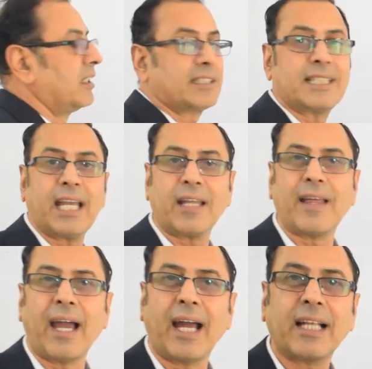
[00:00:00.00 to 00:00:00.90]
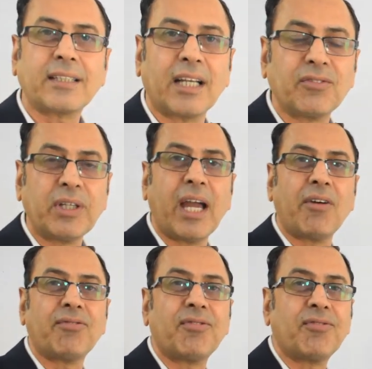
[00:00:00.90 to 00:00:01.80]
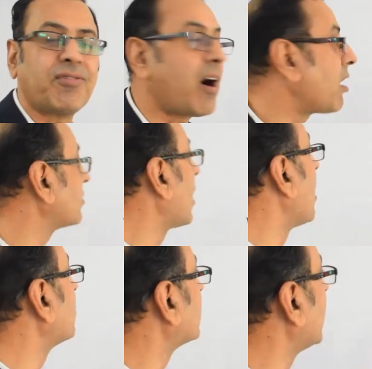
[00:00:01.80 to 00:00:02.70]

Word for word: say that and we have found out